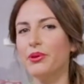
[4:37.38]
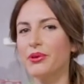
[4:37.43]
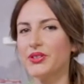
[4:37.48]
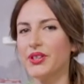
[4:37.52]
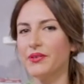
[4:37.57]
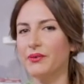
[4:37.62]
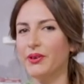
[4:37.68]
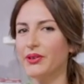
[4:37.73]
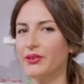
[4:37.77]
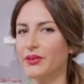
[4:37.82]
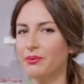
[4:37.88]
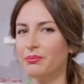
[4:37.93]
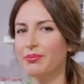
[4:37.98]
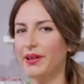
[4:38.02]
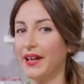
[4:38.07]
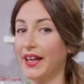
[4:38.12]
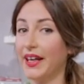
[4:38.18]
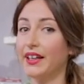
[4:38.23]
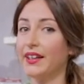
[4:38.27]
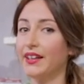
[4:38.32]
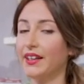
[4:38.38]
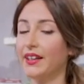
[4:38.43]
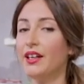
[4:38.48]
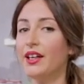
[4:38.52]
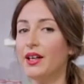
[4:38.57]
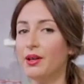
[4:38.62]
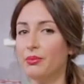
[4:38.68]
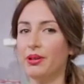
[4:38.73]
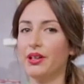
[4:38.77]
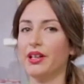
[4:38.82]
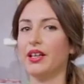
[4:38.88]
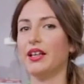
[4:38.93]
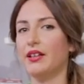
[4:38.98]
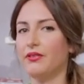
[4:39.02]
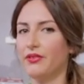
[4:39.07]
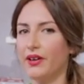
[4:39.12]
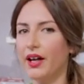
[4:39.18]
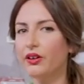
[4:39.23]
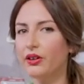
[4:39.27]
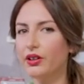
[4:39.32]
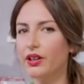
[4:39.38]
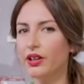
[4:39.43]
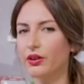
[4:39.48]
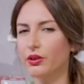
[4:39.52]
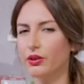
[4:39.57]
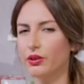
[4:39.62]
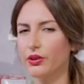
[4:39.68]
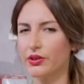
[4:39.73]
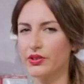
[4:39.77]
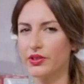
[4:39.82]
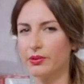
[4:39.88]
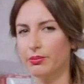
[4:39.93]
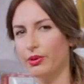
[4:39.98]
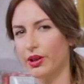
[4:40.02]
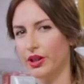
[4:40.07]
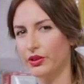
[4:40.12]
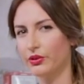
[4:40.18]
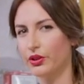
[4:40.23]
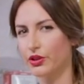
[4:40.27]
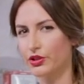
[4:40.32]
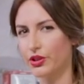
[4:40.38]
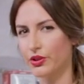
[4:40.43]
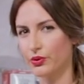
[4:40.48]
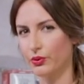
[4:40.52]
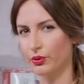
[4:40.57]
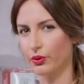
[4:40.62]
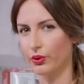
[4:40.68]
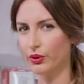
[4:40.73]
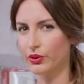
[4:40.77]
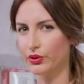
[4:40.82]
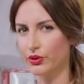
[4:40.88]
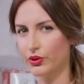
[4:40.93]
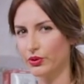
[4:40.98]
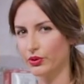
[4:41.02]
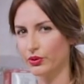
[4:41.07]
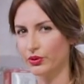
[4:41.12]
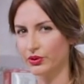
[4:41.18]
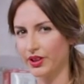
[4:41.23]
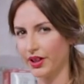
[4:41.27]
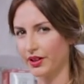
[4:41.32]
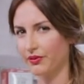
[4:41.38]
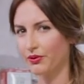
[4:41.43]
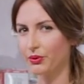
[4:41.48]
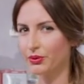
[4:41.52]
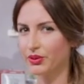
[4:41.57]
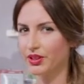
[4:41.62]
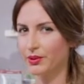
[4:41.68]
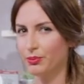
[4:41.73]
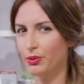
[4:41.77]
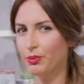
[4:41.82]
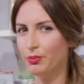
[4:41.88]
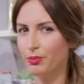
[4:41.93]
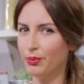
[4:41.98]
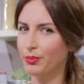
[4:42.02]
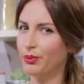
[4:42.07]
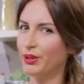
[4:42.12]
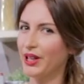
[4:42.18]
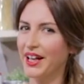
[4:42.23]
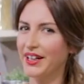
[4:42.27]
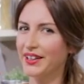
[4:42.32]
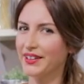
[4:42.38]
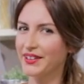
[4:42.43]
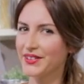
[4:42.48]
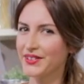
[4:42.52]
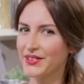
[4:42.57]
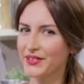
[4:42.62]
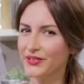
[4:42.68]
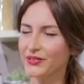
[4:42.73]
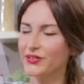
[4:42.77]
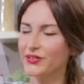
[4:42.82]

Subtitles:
I'm sure that many would have followed it, because strawberries with their sweet and juicy taste